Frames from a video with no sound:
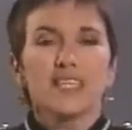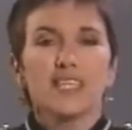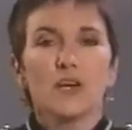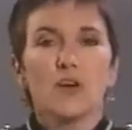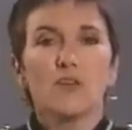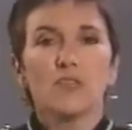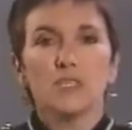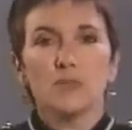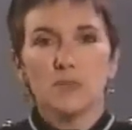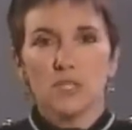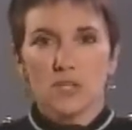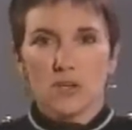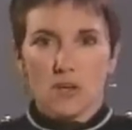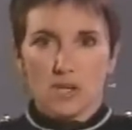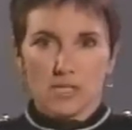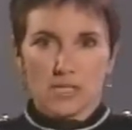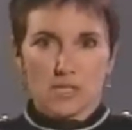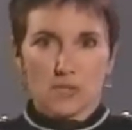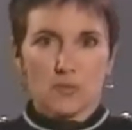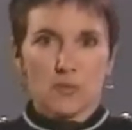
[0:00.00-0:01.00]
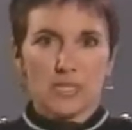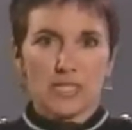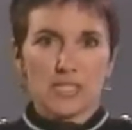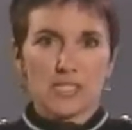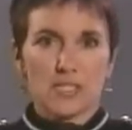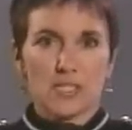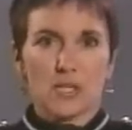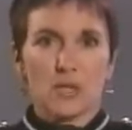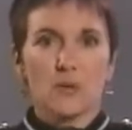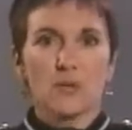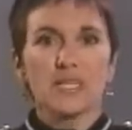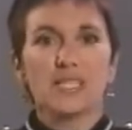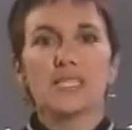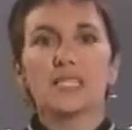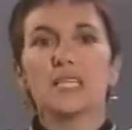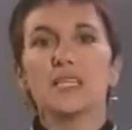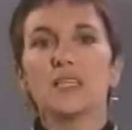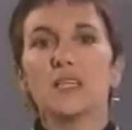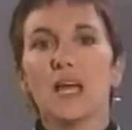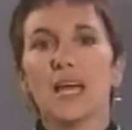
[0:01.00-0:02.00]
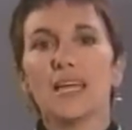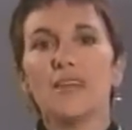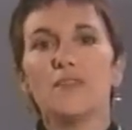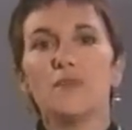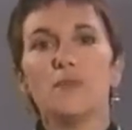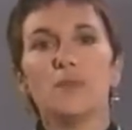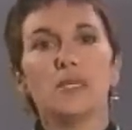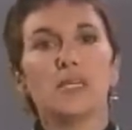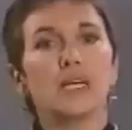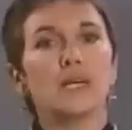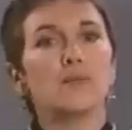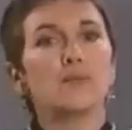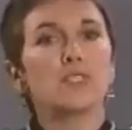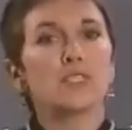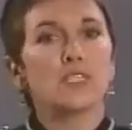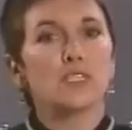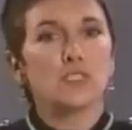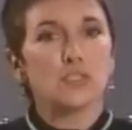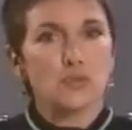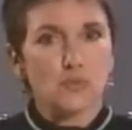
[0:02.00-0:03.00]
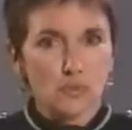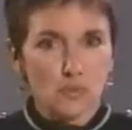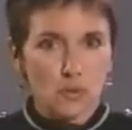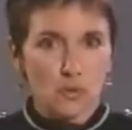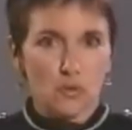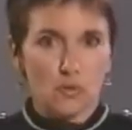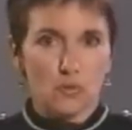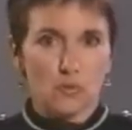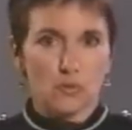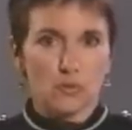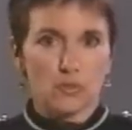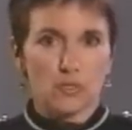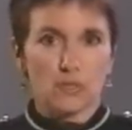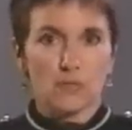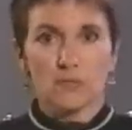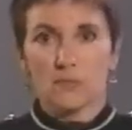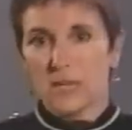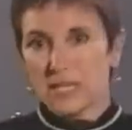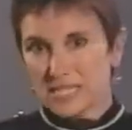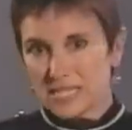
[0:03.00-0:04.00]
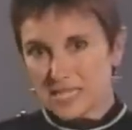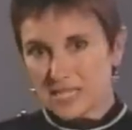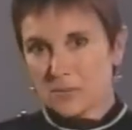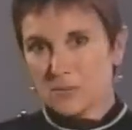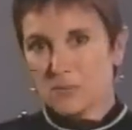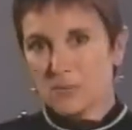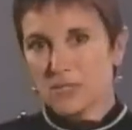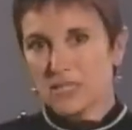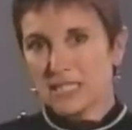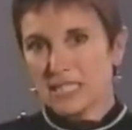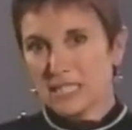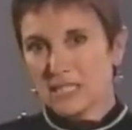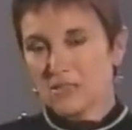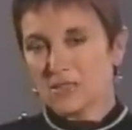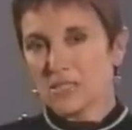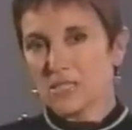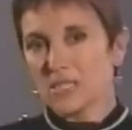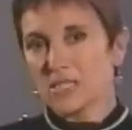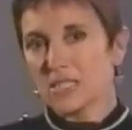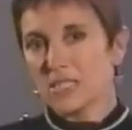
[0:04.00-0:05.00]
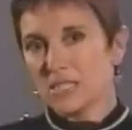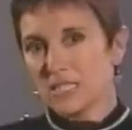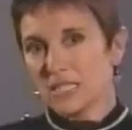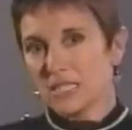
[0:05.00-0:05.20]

The ultimate consequence, though, is that life becomes controlled by somebody else's